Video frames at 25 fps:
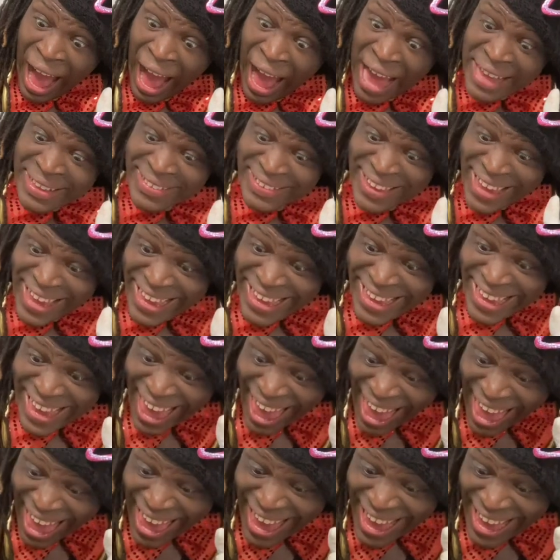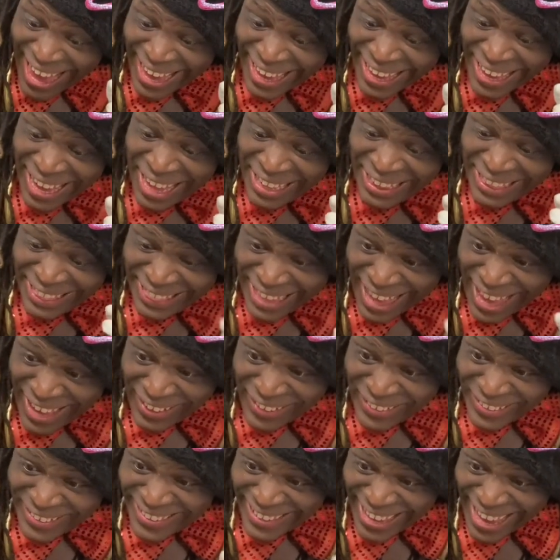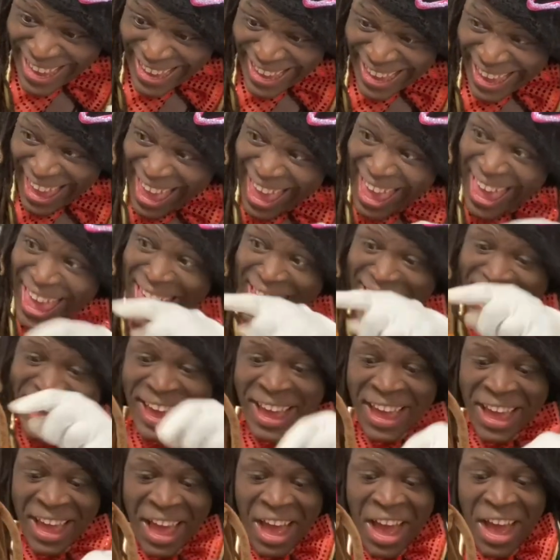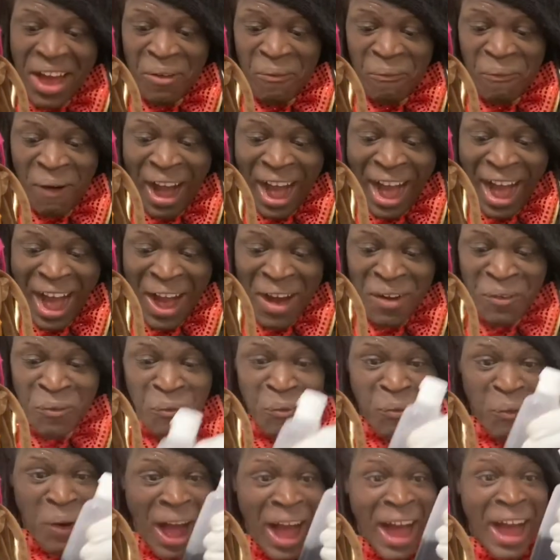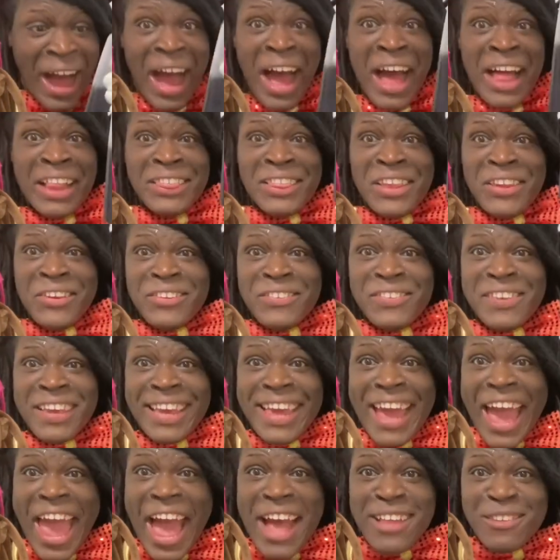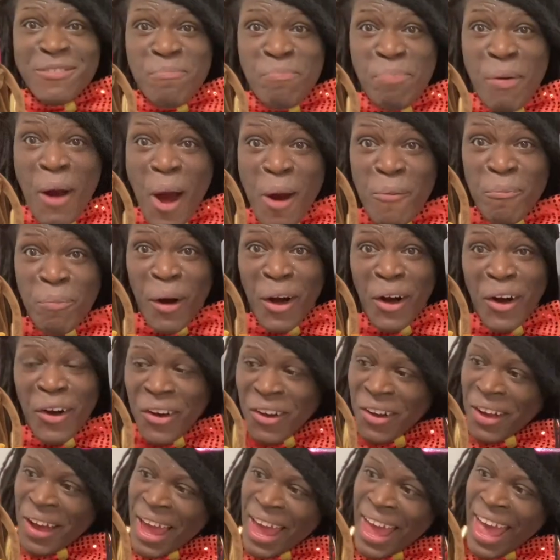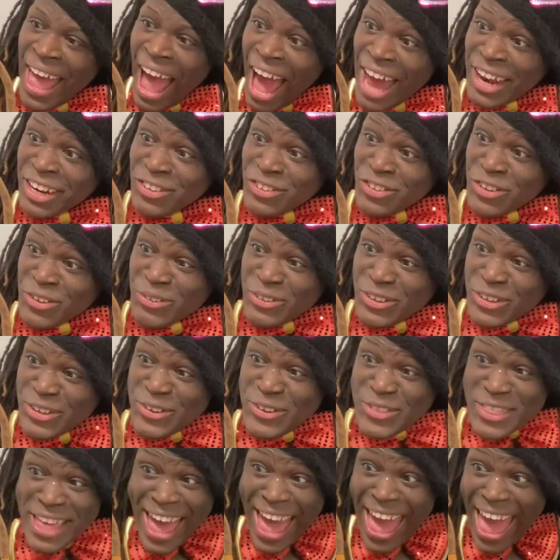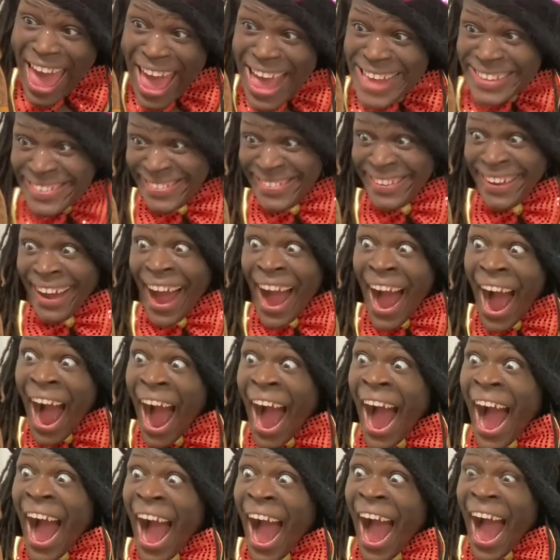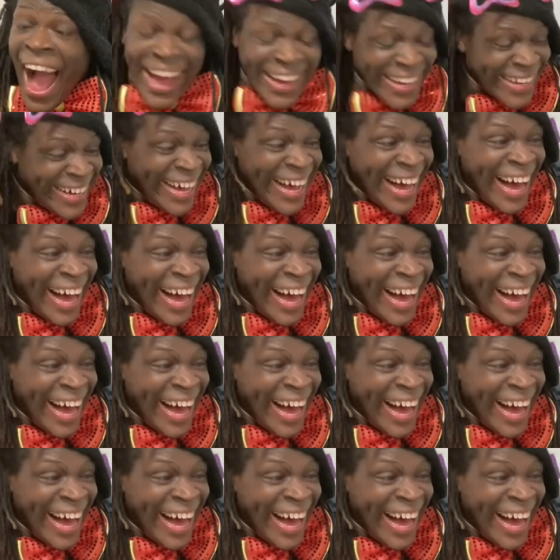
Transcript: TK! Little TK! What? Little TK has purple! How did you do that?